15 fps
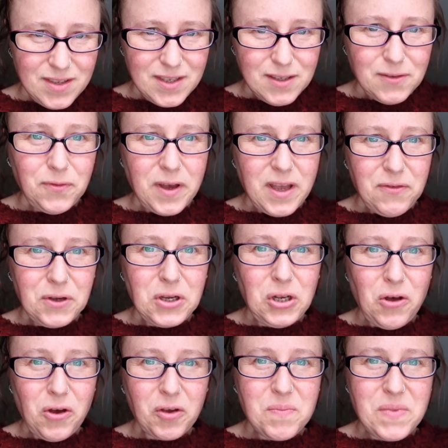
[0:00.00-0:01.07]
This is five
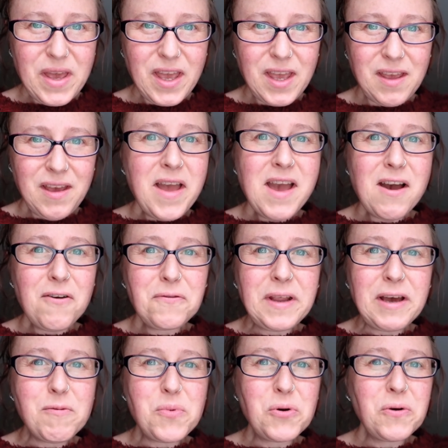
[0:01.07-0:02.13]
o'clock me. I have
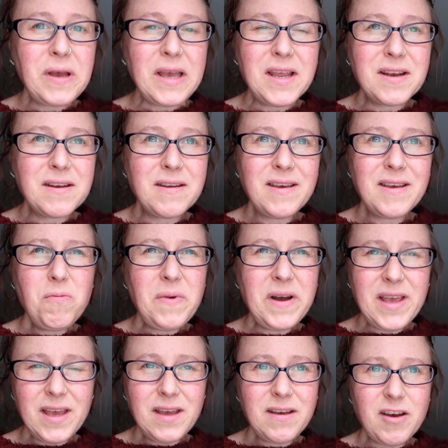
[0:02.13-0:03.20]
now put in all
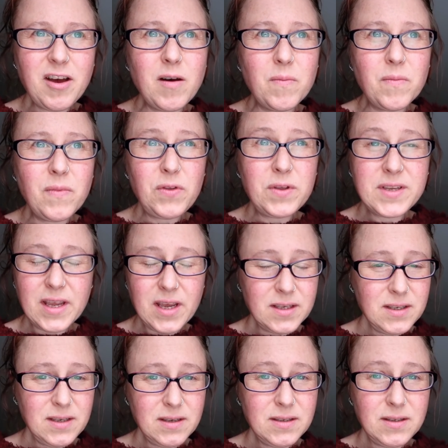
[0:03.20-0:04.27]
my income for the
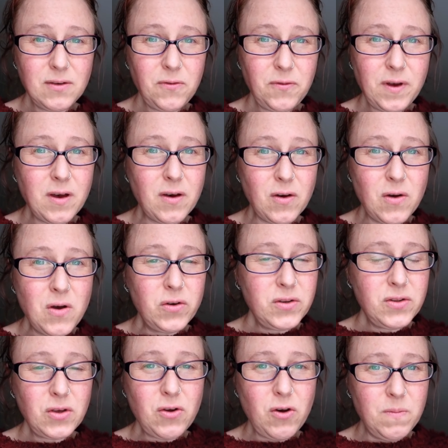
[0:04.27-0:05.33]
tax year so far
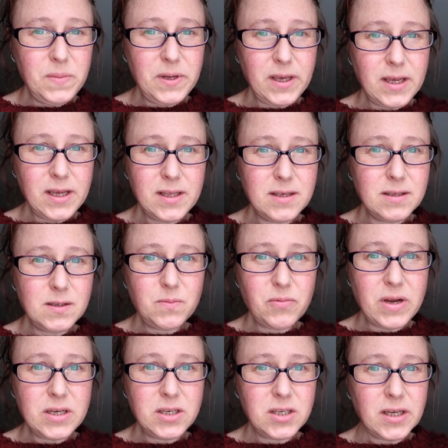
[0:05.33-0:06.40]
onto the complicated
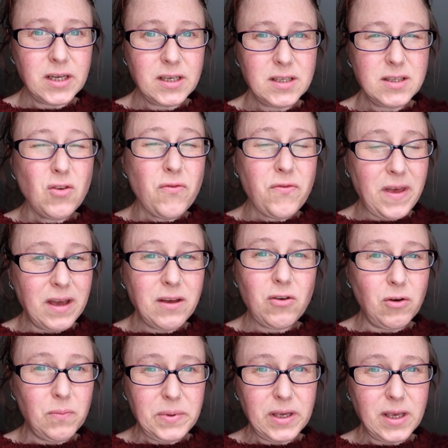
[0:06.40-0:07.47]
spreadsheet. It's not that
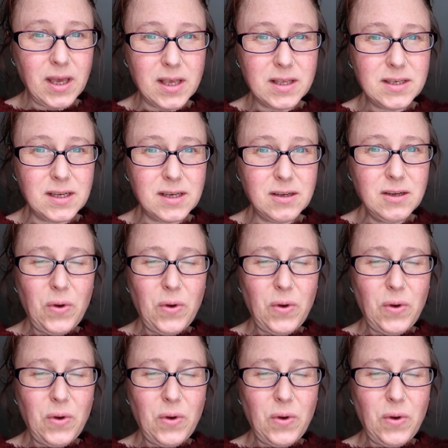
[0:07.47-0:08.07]
complicated